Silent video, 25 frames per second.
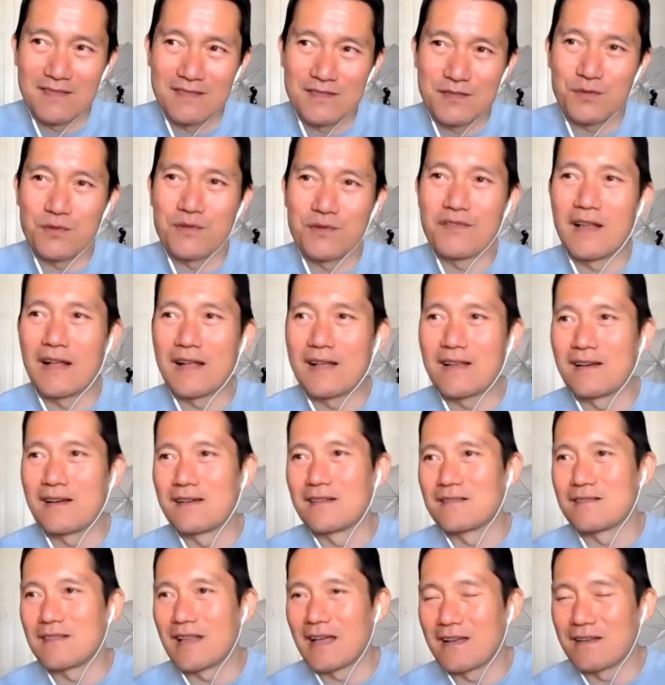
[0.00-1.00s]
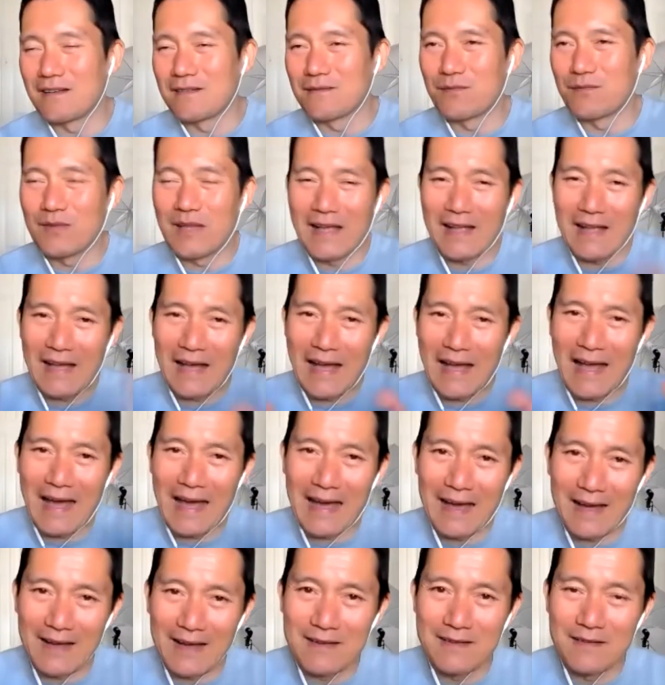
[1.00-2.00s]
sort of like a like a like a
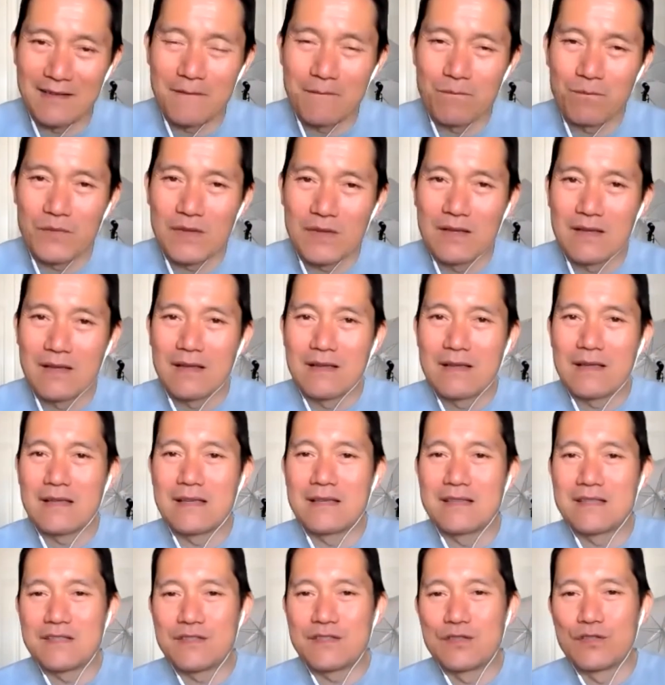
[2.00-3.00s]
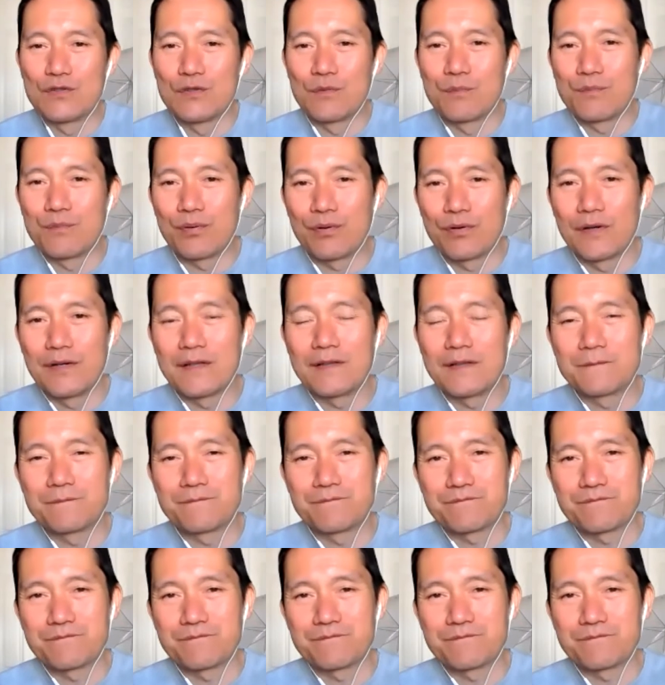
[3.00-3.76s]
hack is to put